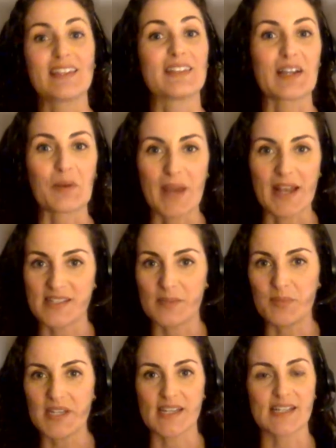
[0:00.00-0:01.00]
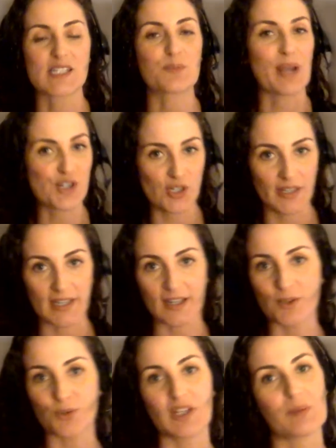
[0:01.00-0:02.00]
that they're meant to be, especially
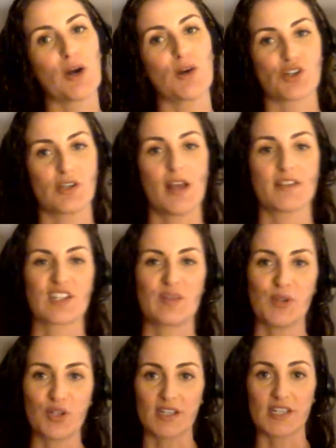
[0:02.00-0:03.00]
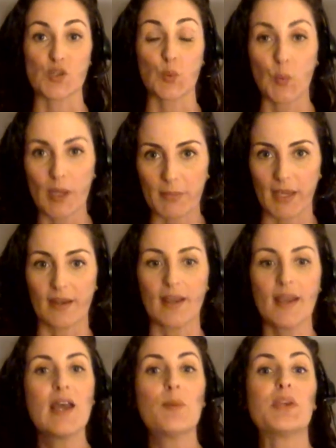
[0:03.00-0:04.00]
including marginalized communities, women,
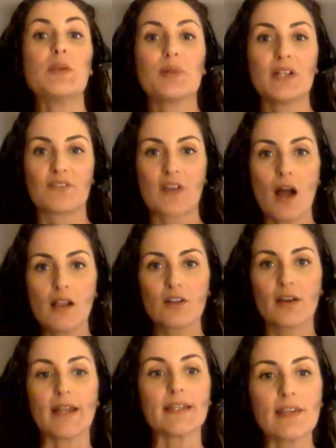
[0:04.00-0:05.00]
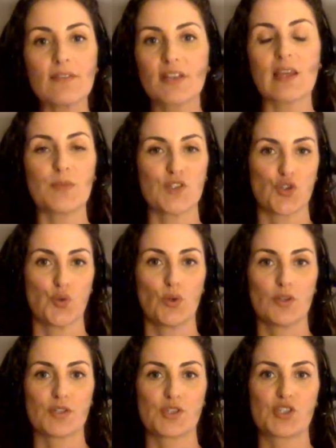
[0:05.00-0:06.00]
people of color, and giving them the
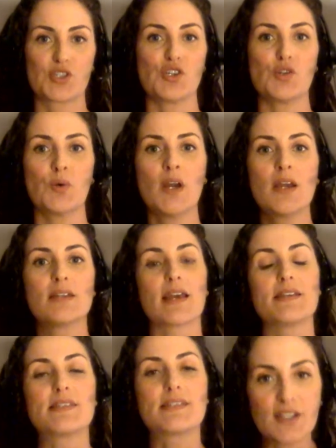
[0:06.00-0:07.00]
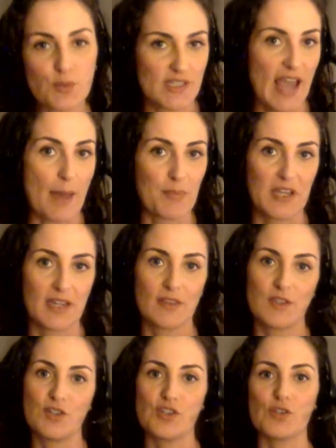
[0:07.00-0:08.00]
tools to dissect what's happening in
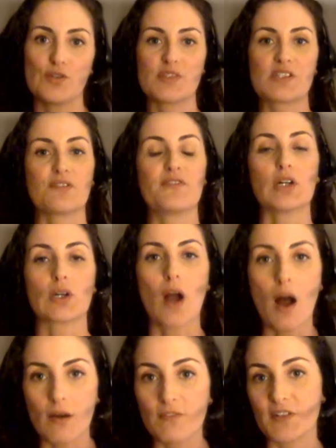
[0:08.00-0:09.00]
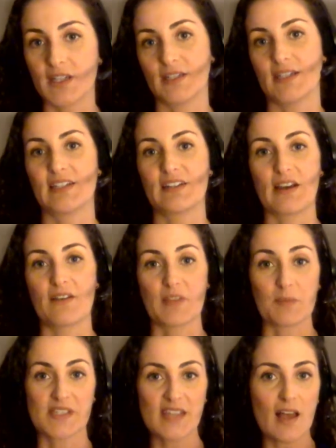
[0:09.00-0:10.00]
the news, to feel confident in and of
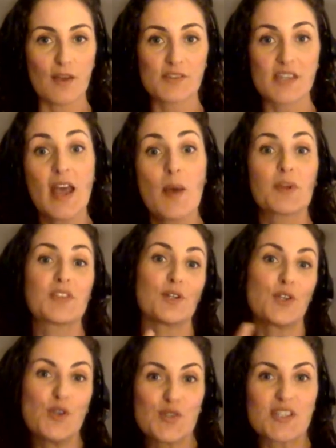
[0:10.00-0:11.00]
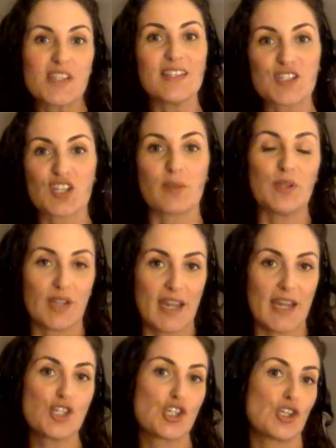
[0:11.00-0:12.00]
themselves, but they're using these
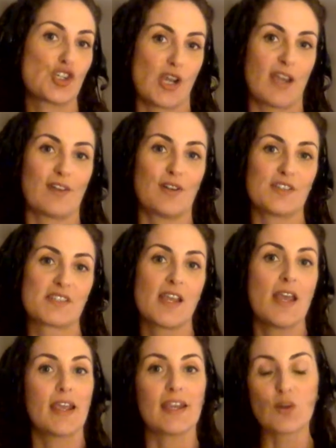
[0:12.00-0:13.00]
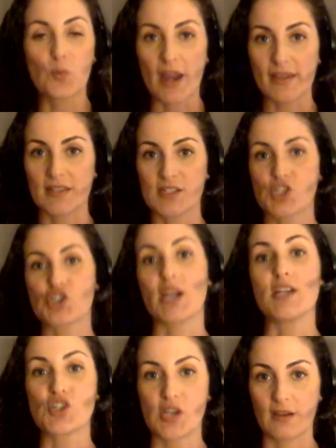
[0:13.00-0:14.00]
communication channels in a way that is
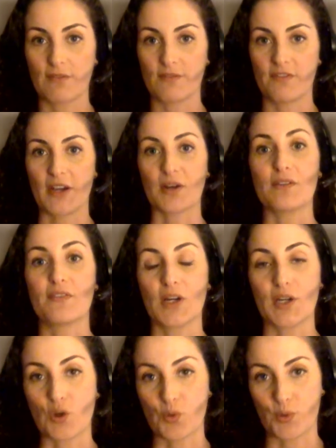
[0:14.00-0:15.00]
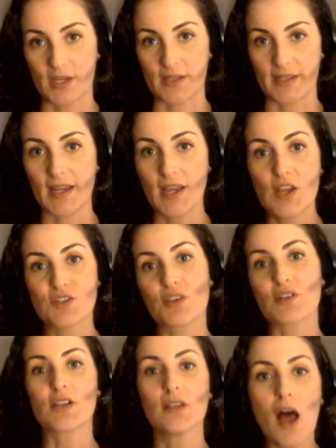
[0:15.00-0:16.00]
changing very, very quickly. So
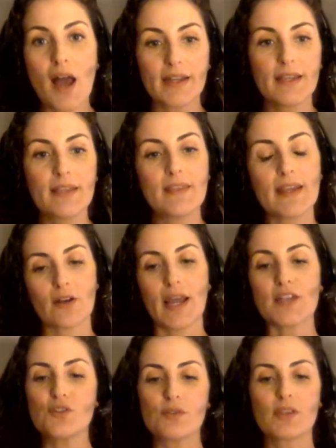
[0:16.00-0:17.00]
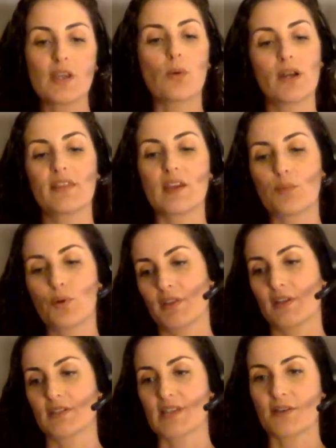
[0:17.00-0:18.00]
there's a lot in there, and I do think one of the important
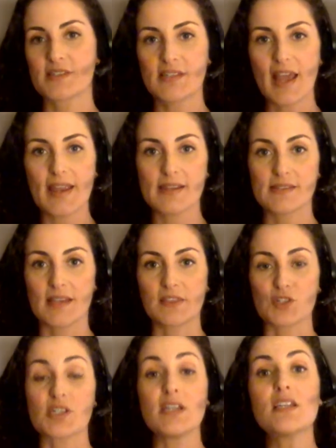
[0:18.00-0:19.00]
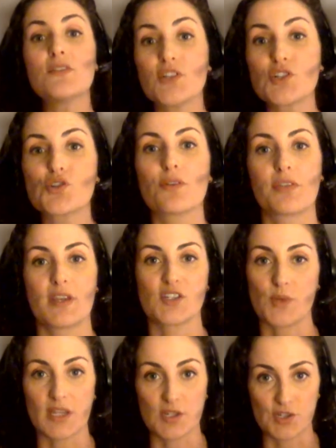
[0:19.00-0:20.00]
things I'll say is that there's individual things
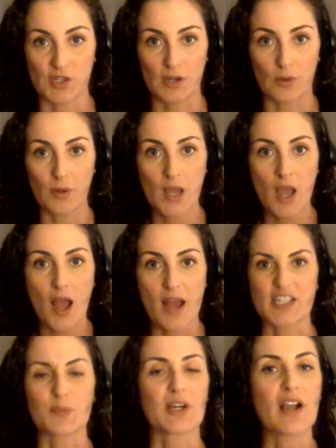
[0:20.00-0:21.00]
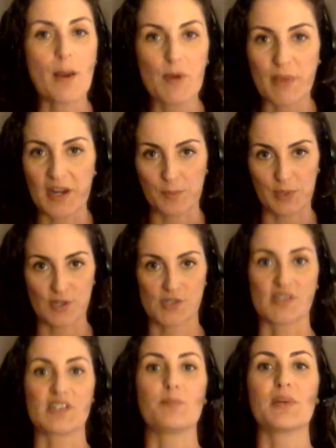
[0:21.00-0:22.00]
we can do to become a better
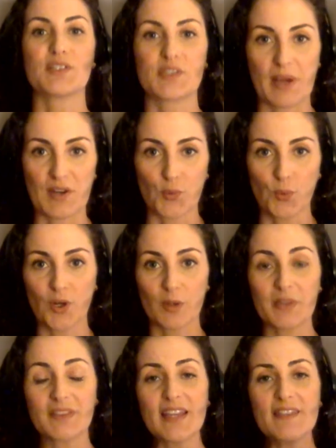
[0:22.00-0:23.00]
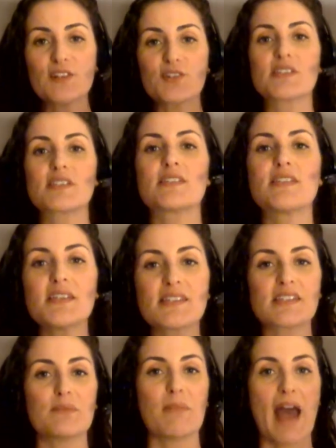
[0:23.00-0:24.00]
person, to build a better world, but then there's
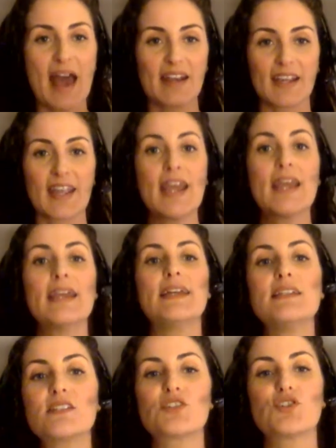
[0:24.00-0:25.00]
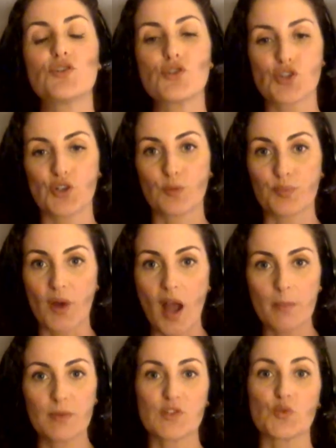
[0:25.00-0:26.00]
systematic institutional
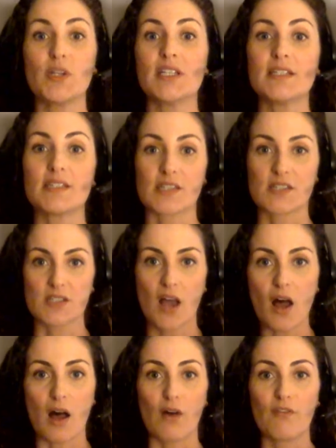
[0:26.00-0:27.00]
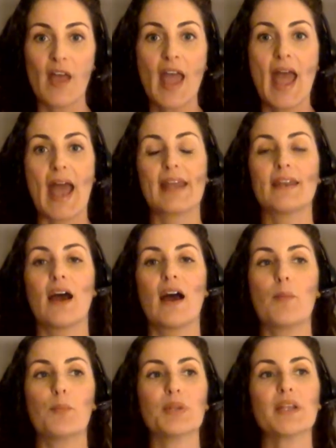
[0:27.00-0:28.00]
problems we need to solve, and
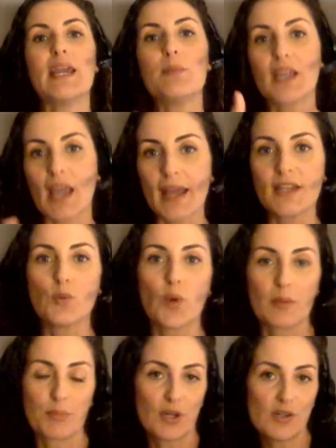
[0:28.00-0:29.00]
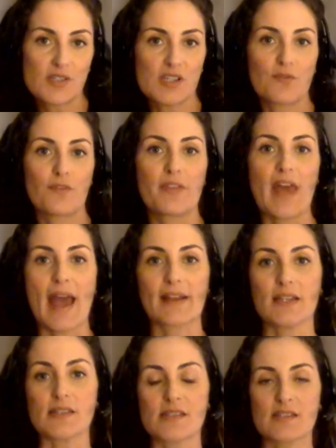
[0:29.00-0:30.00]
blaming any one person for that
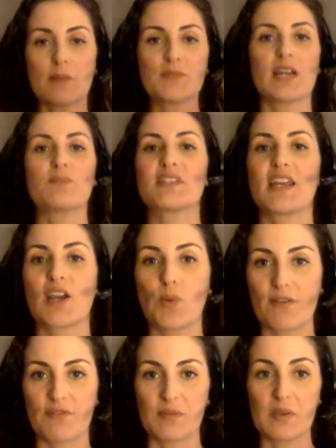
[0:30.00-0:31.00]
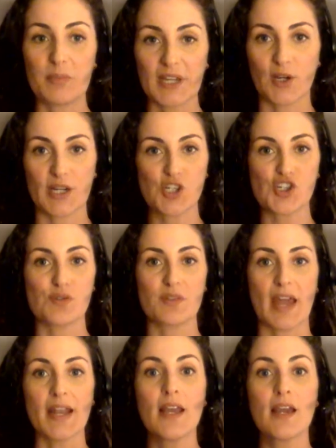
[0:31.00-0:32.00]
can sometimes take away from the bigger issue
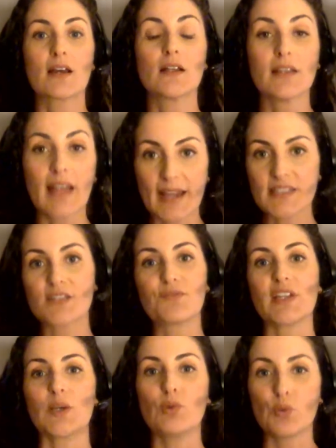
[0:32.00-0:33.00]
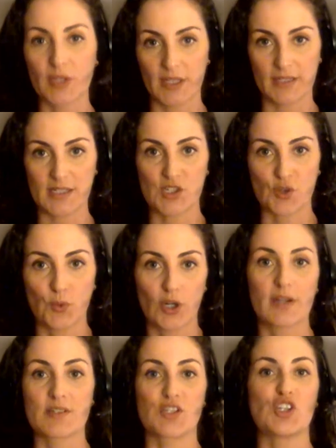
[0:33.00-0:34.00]
that collectively we really need to
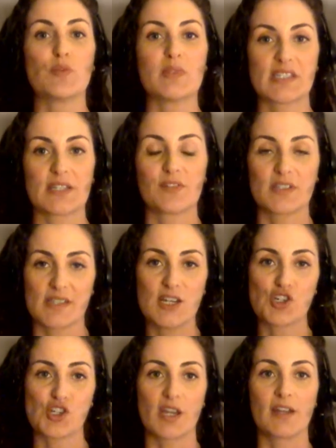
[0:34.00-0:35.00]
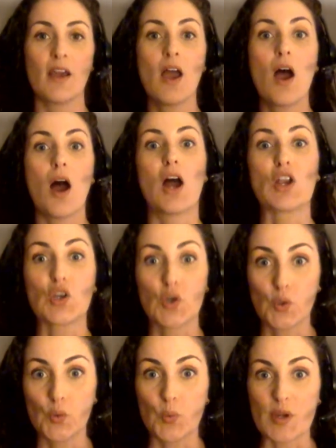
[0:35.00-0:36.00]
work as a human civilization on
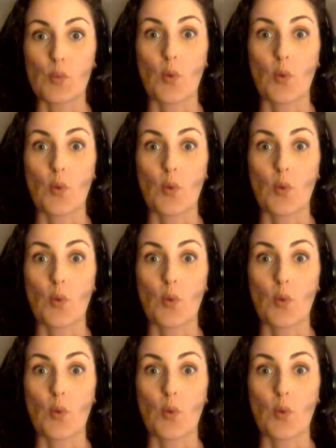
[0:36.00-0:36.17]
who we